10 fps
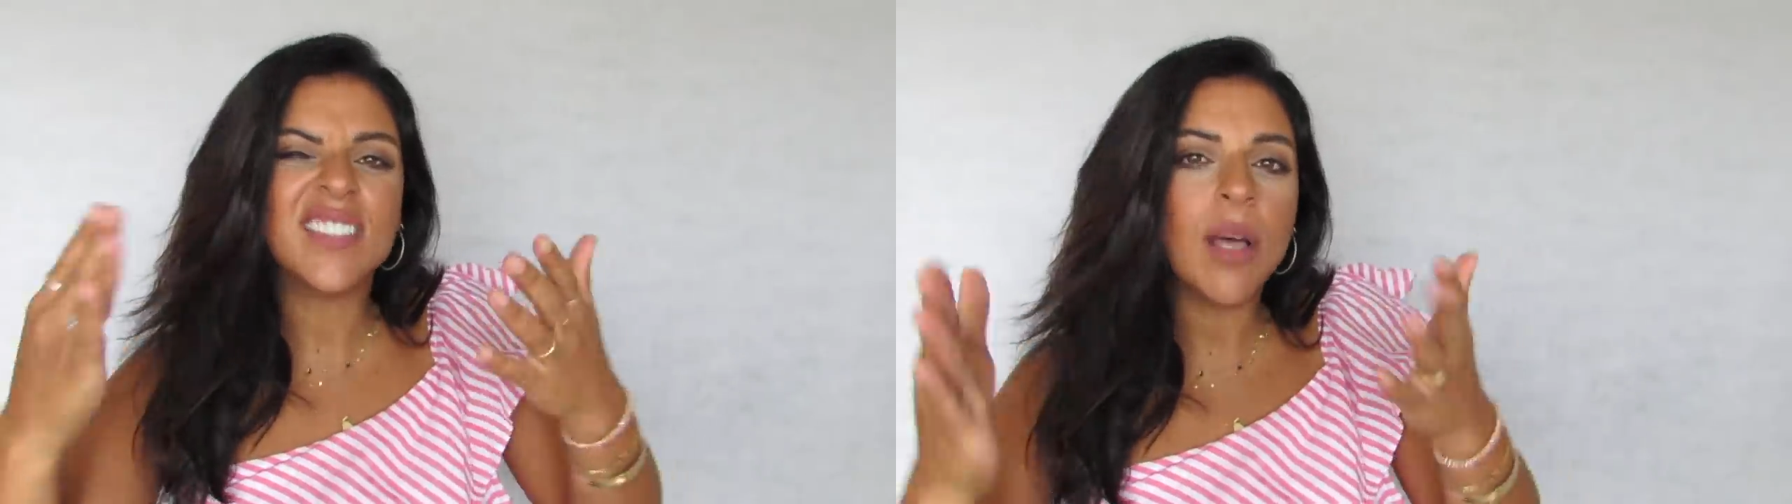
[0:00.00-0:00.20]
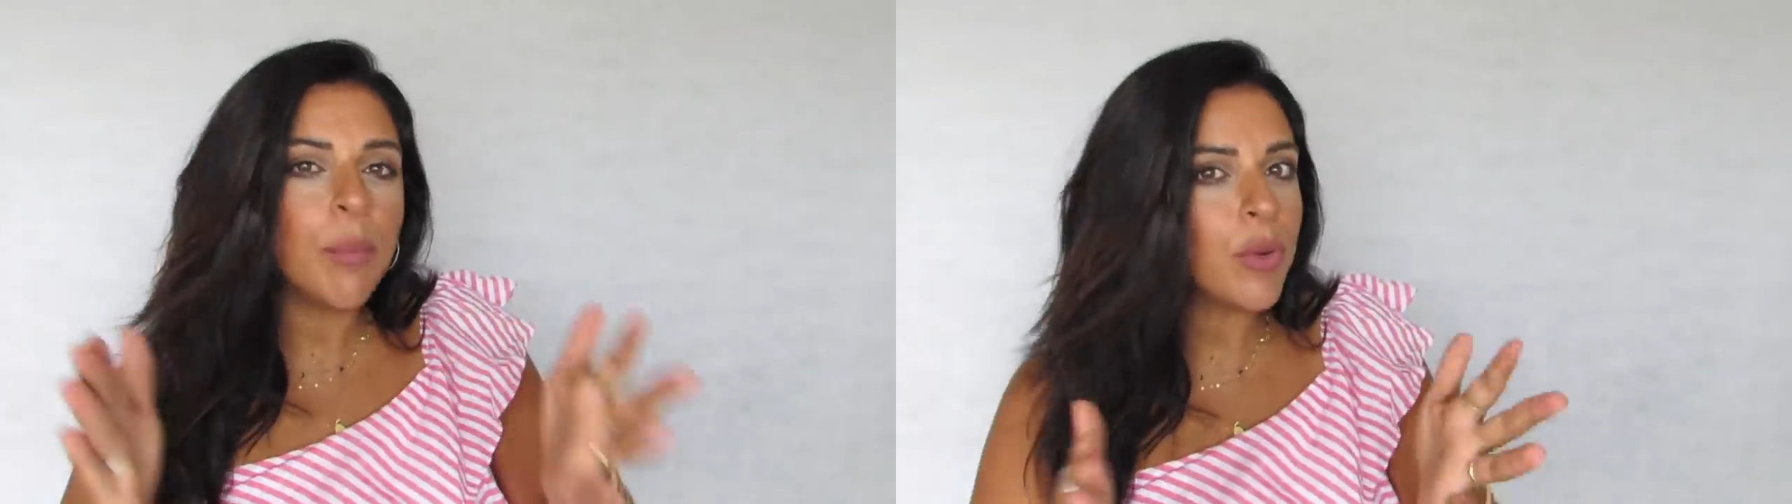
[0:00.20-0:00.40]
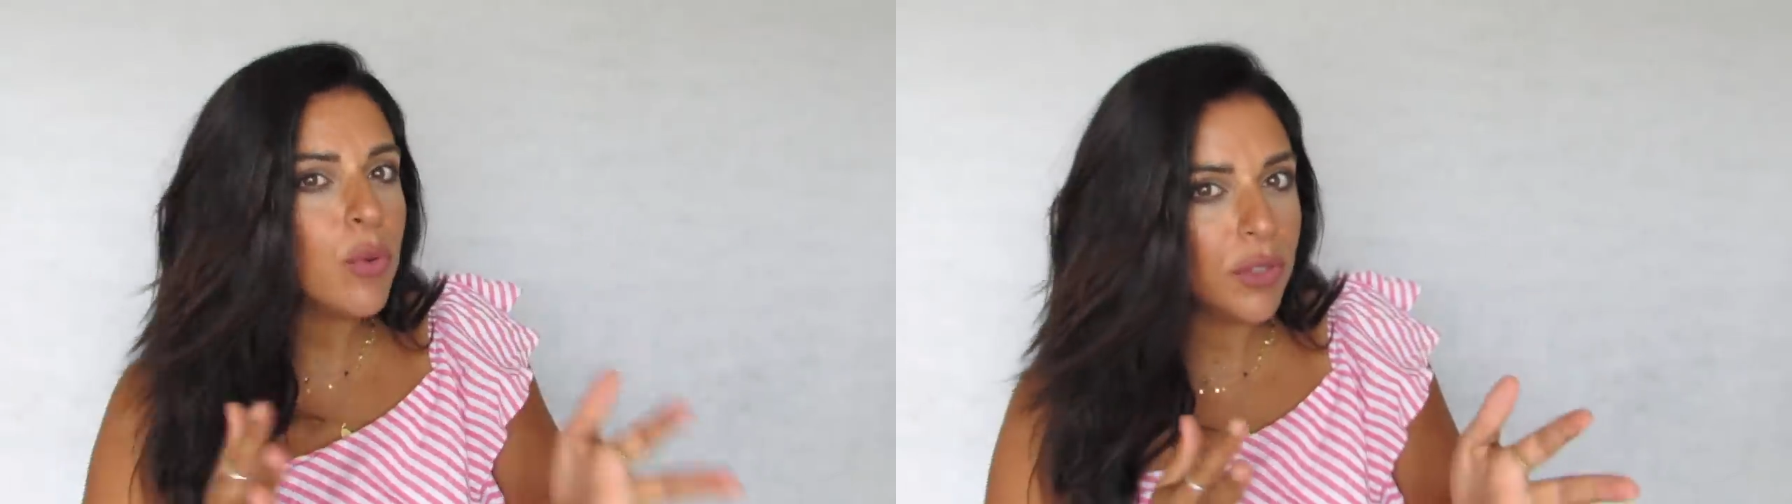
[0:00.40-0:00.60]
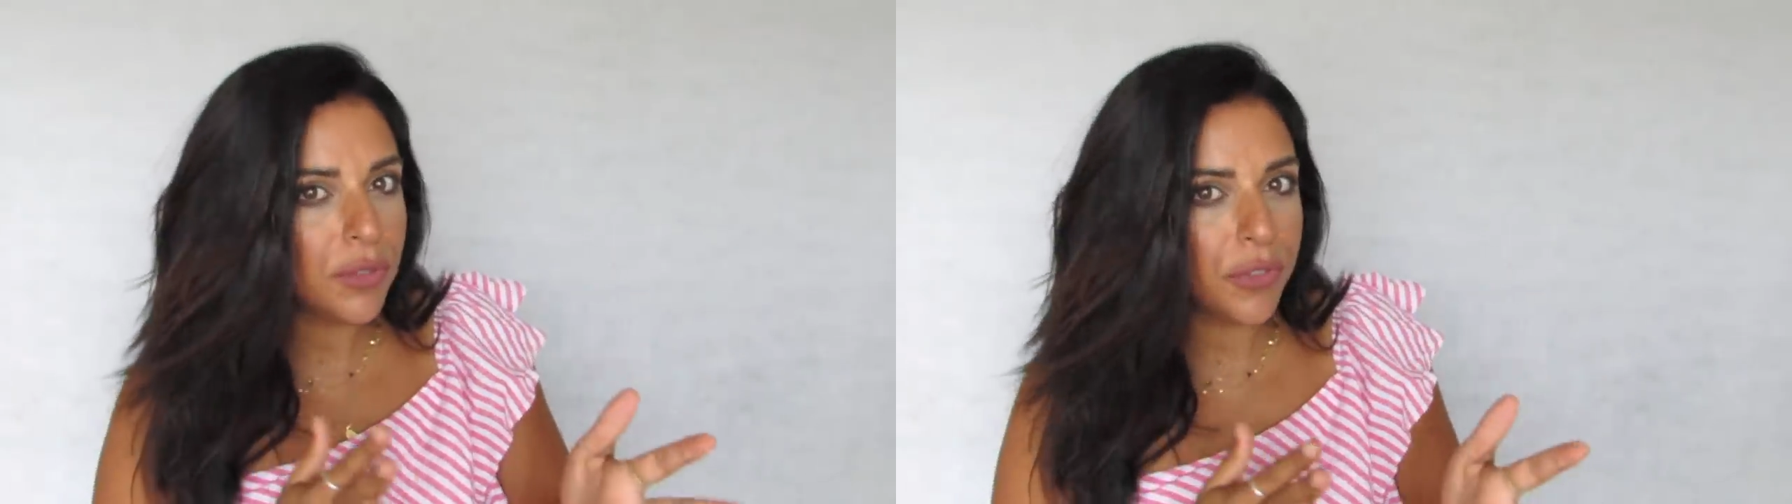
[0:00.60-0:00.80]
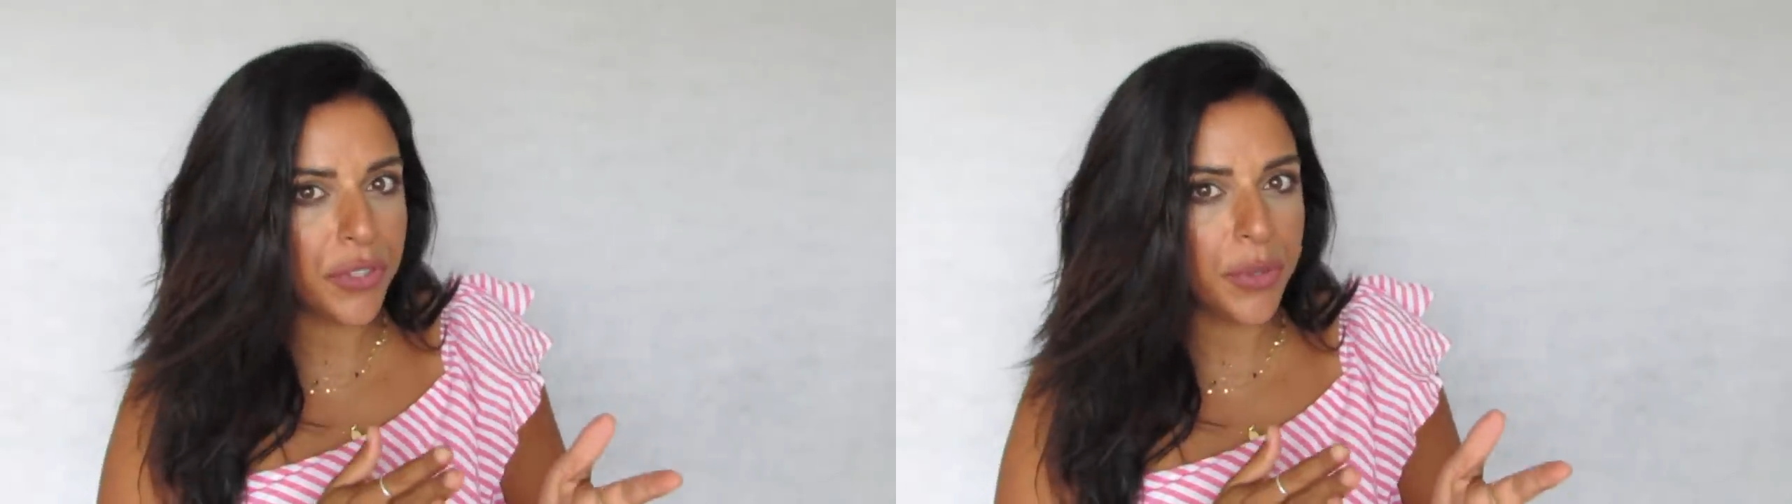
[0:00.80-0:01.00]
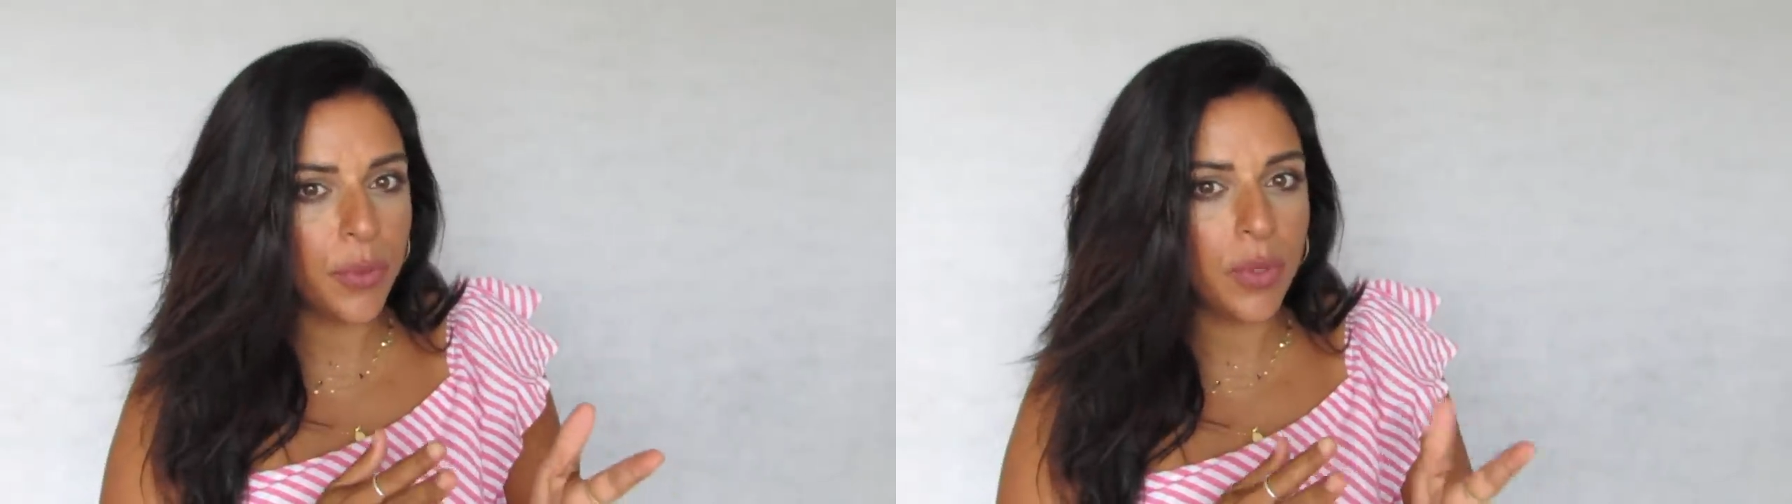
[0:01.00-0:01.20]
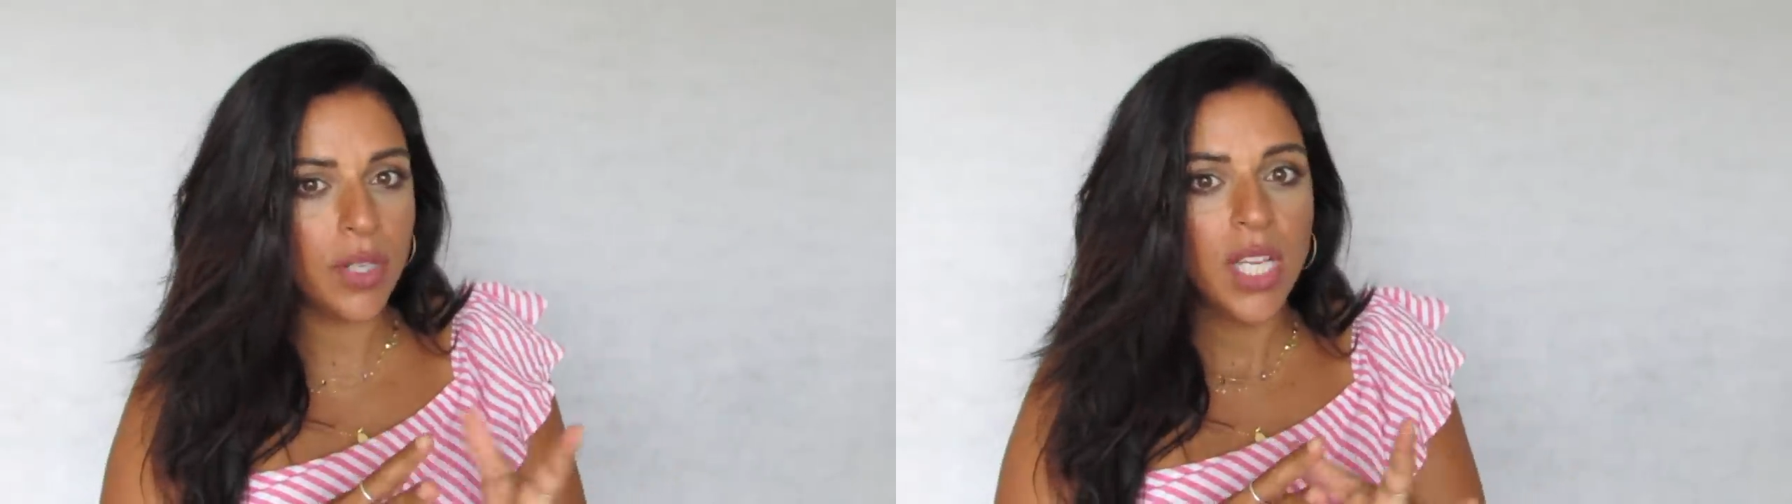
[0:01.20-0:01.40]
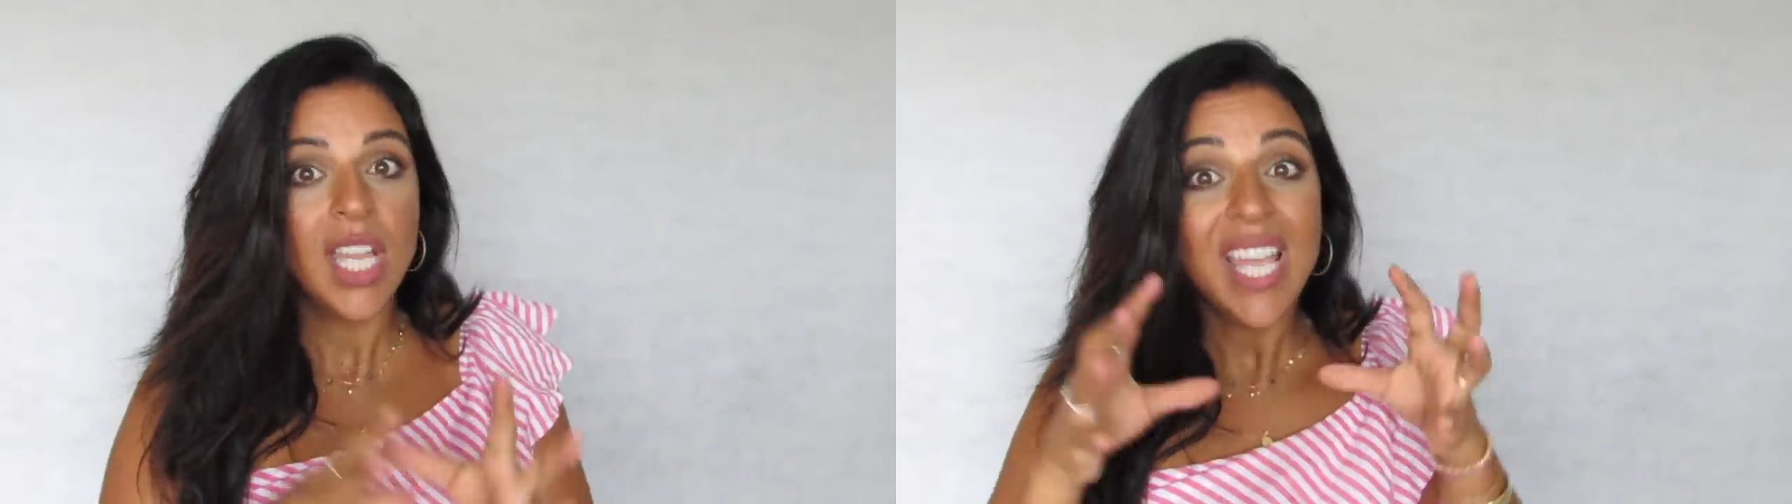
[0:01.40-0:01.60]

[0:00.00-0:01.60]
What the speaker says: some rules for you